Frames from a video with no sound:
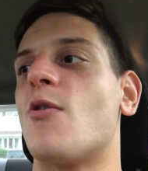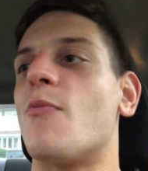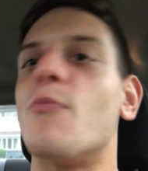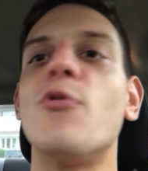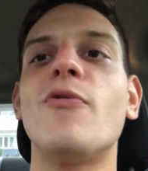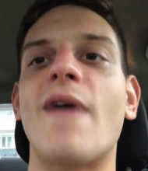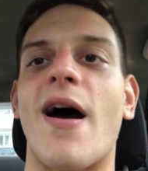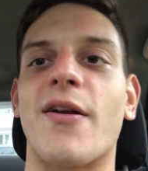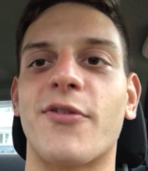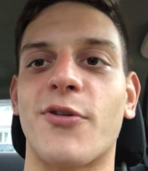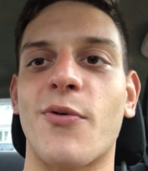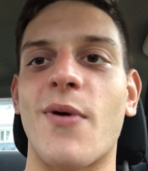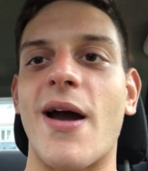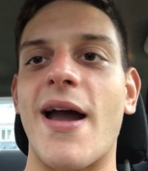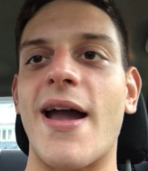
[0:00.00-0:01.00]
move out of
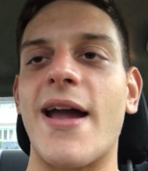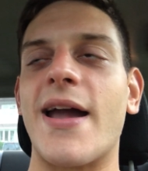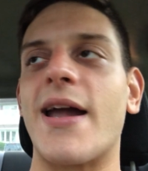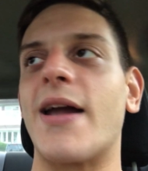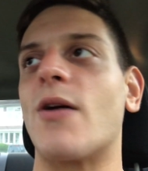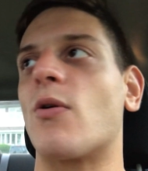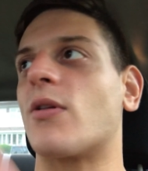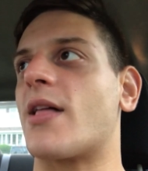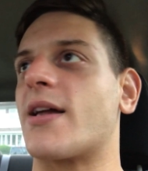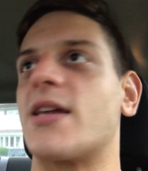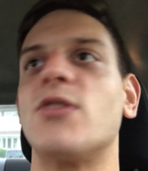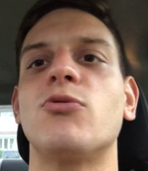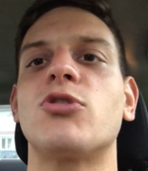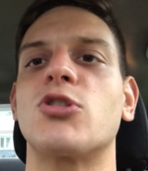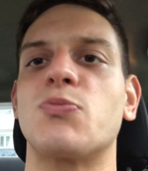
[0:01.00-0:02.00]
the way, or
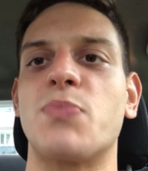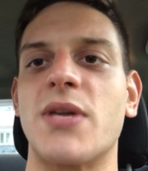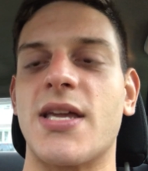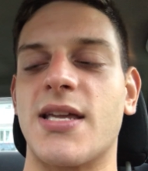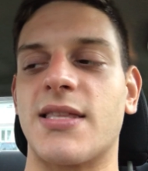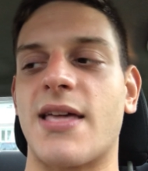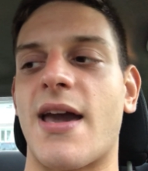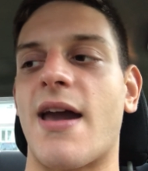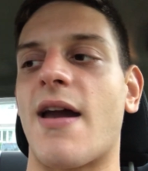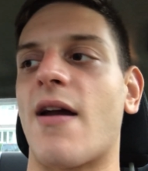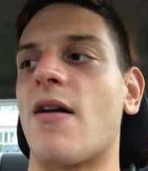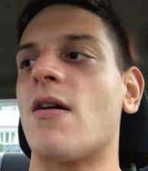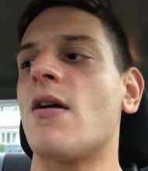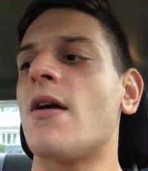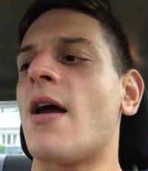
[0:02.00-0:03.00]
he was just being
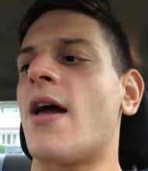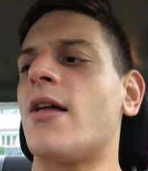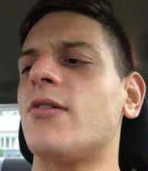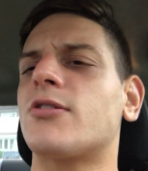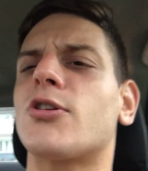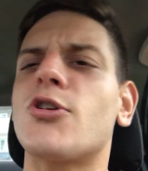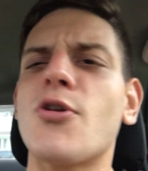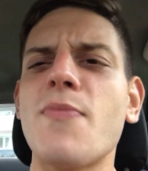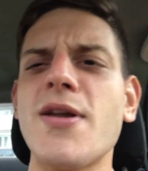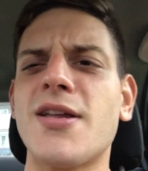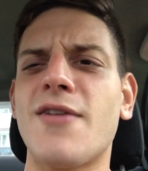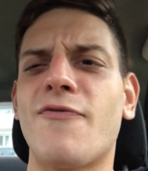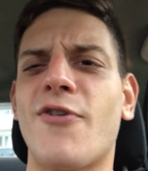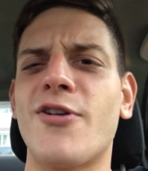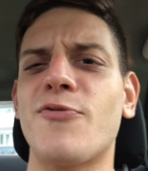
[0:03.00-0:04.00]
there, and he's like, "You're
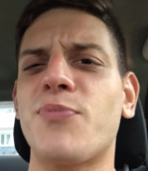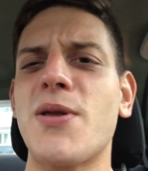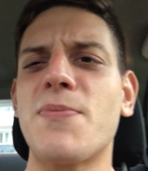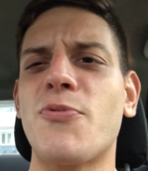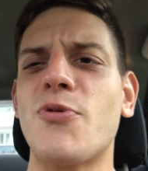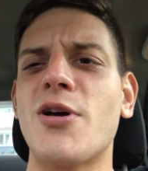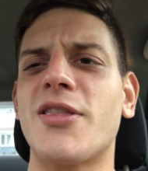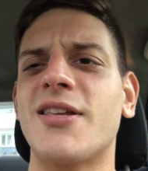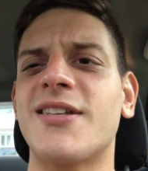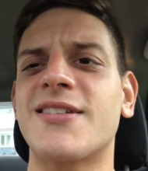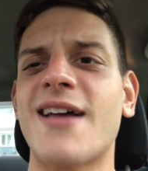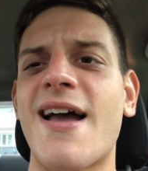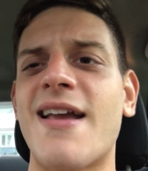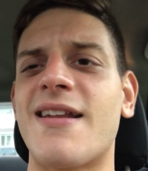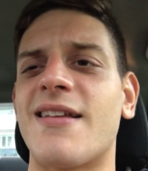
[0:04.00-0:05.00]
making fun of people with
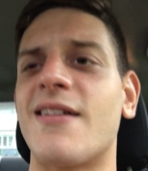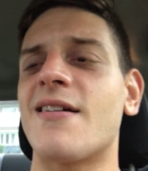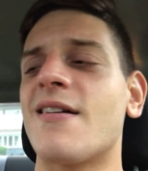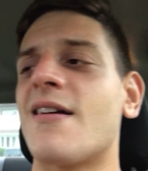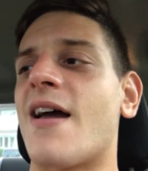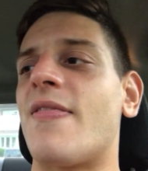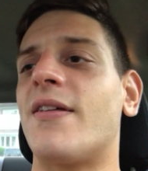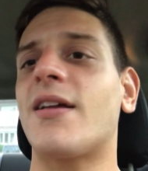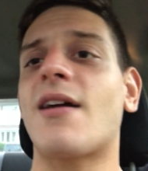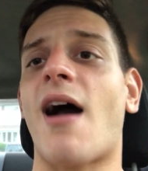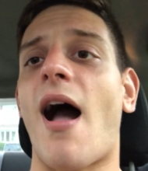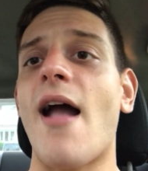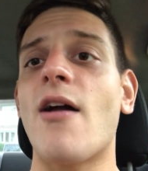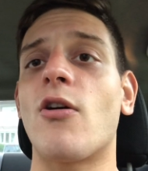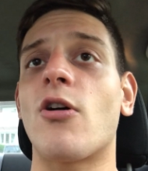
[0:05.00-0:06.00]
anxiety." And then
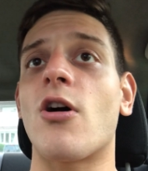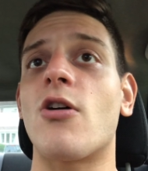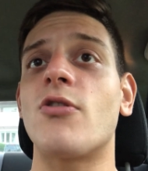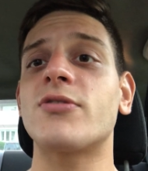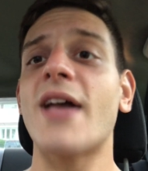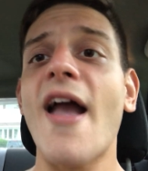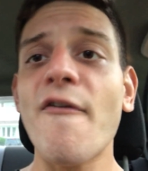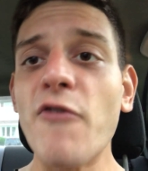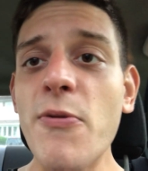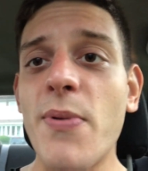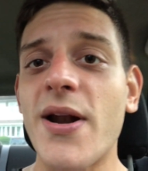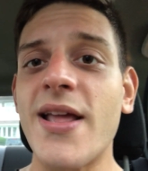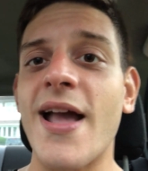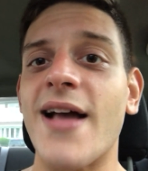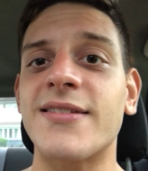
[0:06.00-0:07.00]
Kyle goes,
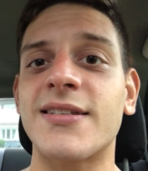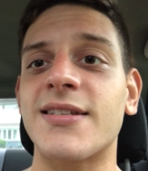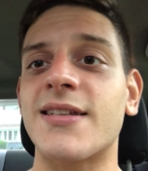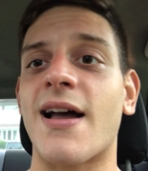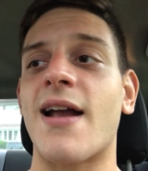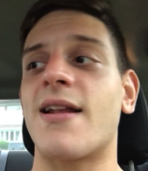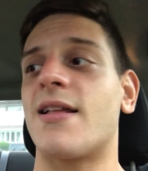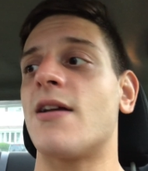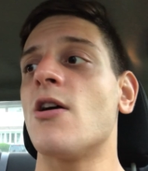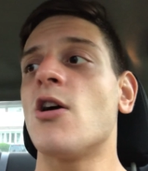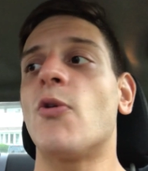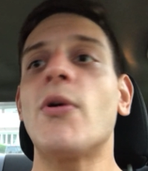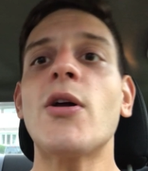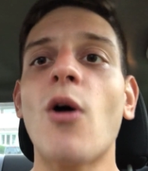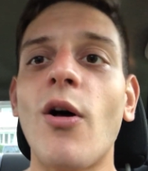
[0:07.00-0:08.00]
"Everybody has anxiety,
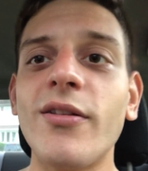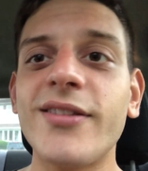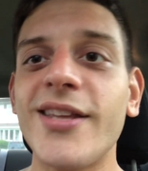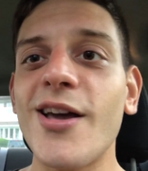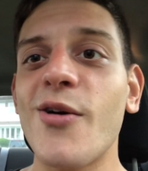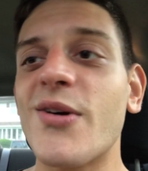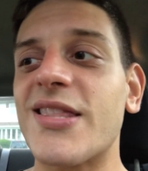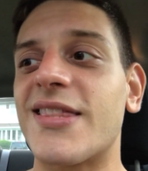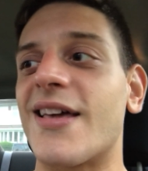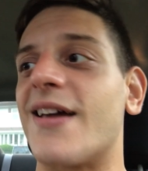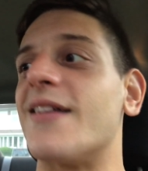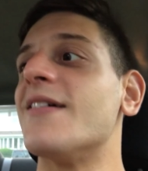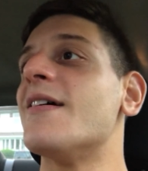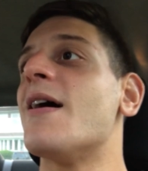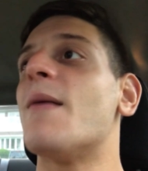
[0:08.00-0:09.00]
we all deal with
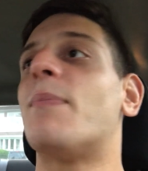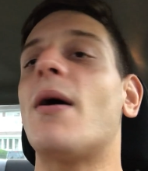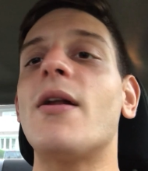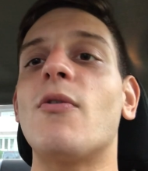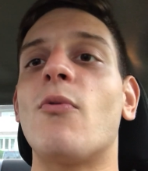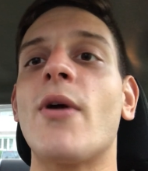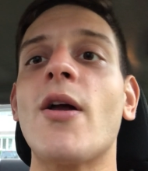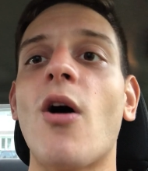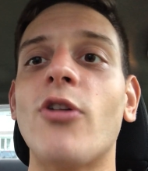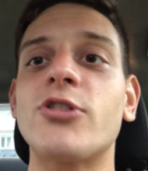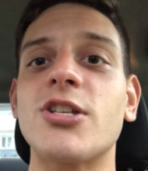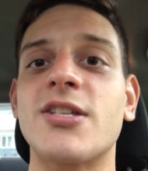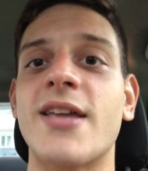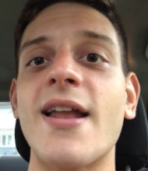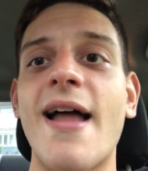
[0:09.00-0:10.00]
it, but we all
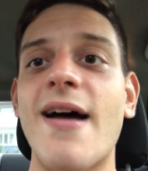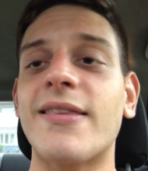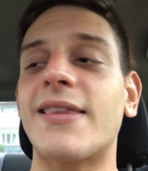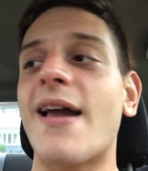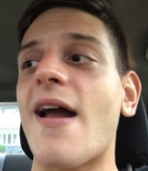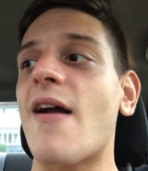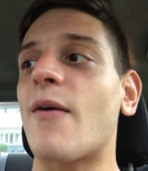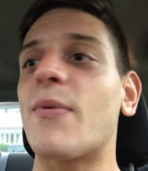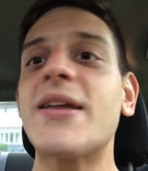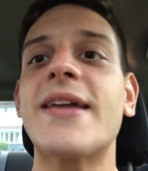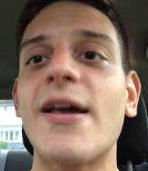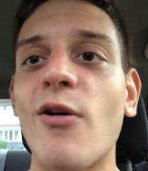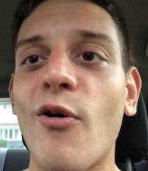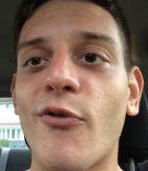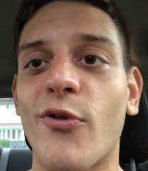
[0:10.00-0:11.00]
just get out there and we
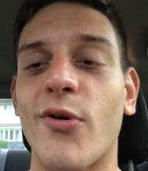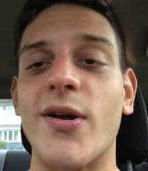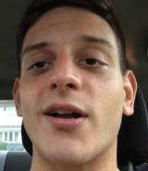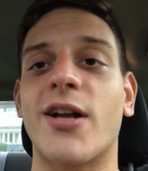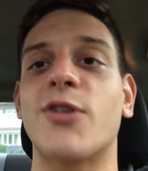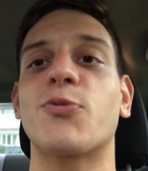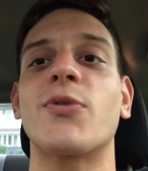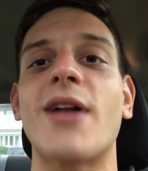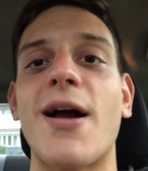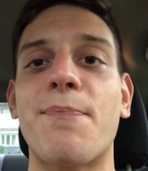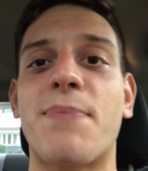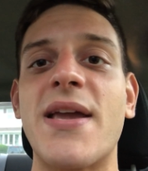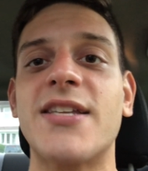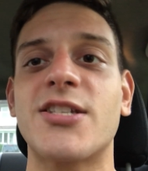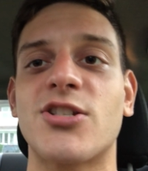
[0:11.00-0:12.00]
get over it because we're not
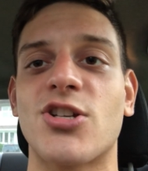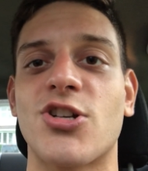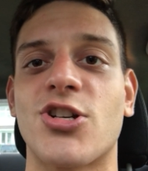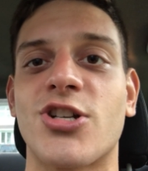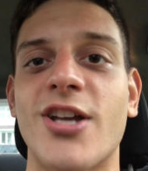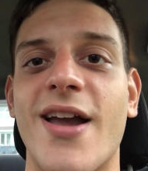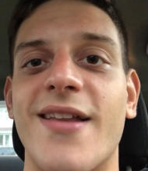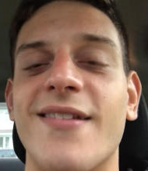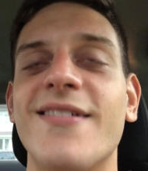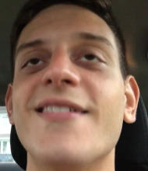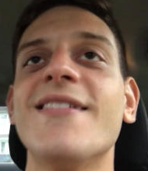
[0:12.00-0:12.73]
pieces of shit."